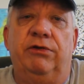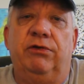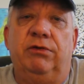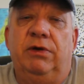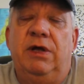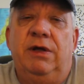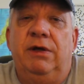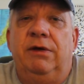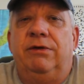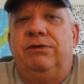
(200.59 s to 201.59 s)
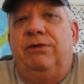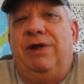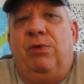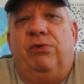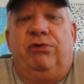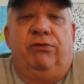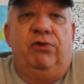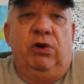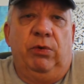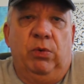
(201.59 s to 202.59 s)
So that wasn't
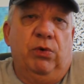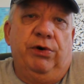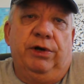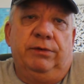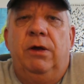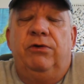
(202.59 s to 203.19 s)
very rewarding.